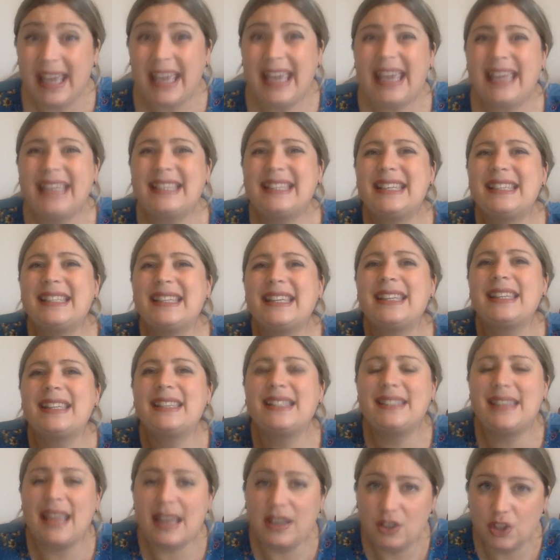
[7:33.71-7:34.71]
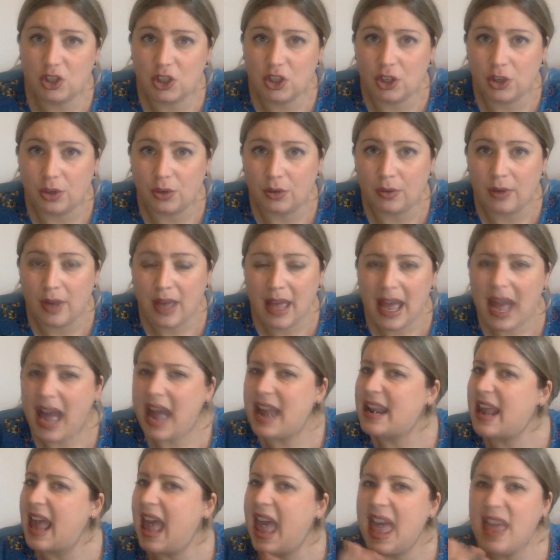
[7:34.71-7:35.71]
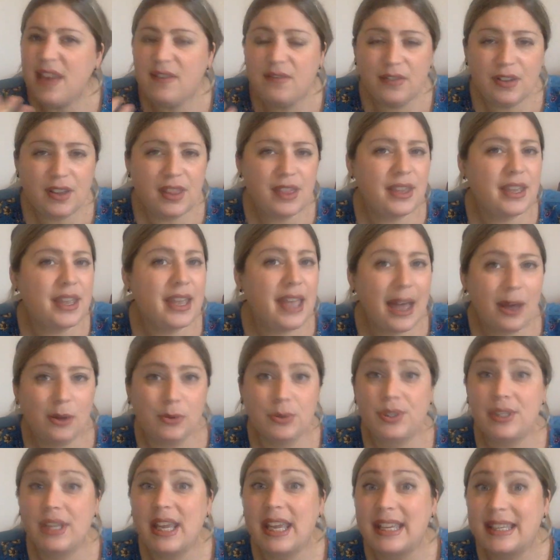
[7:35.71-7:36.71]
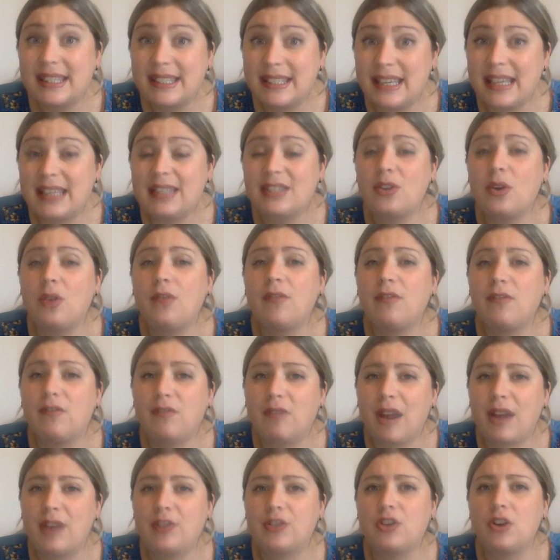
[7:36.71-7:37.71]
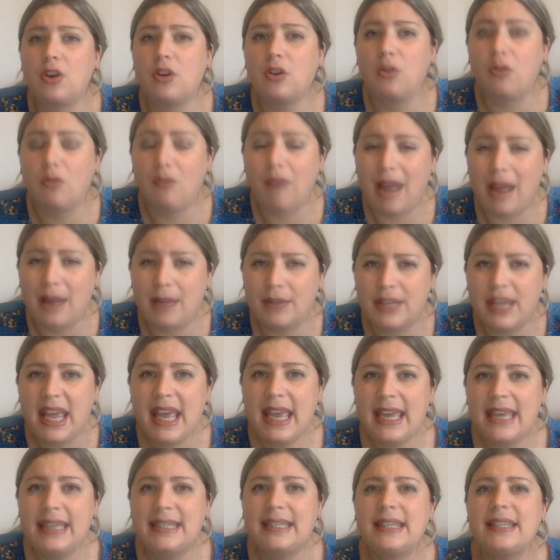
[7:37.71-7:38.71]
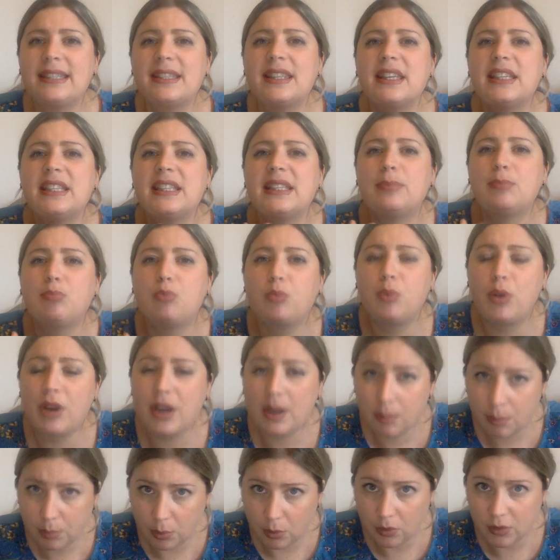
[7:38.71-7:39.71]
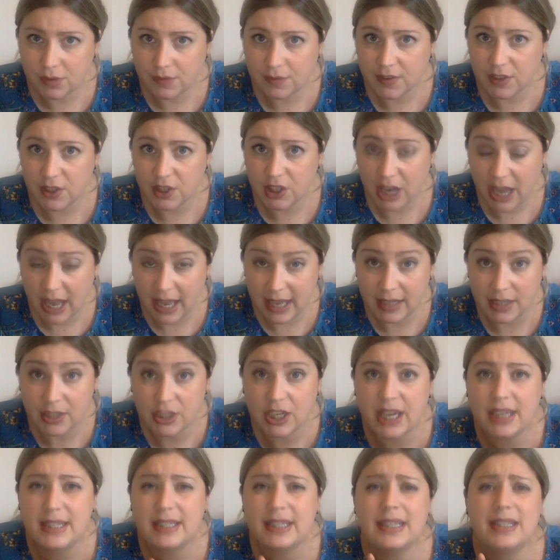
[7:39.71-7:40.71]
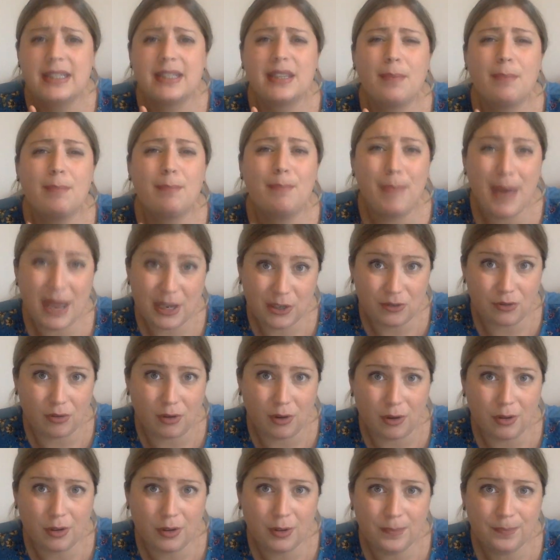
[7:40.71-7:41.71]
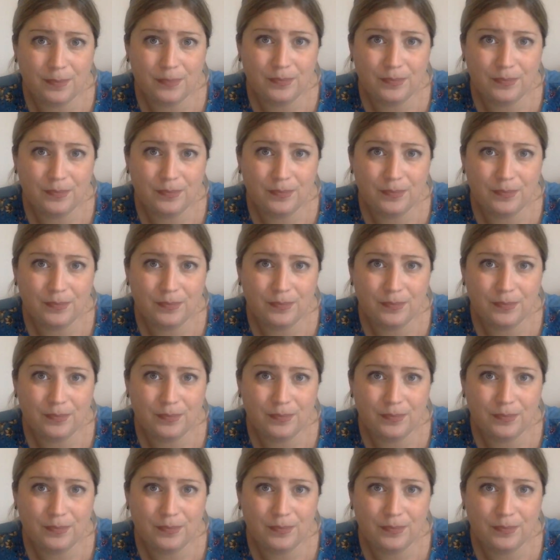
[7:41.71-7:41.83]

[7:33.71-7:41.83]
It is essential, and everything else exists on fragile ground. It is the springboard for change. It is the bedrock.